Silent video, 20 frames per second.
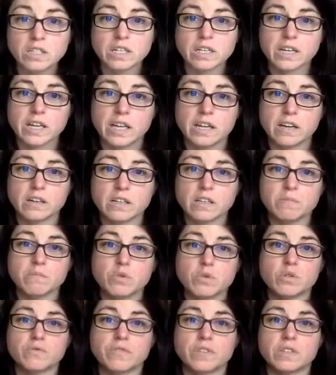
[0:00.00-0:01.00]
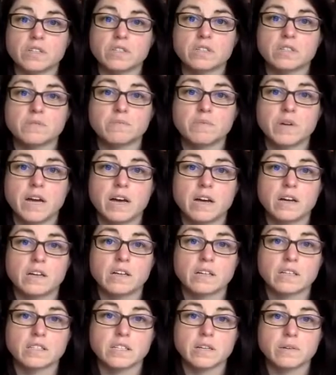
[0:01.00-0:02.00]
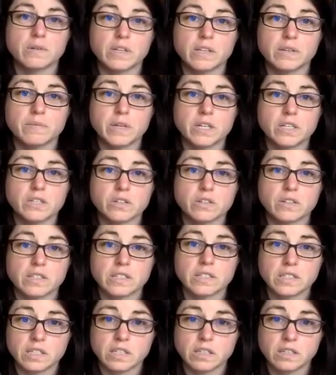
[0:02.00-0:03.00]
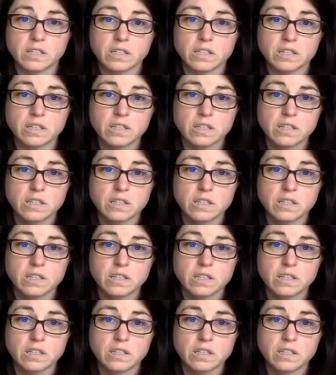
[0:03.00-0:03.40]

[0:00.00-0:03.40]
and again, I'm going to move this palette because I want to make sure it's in the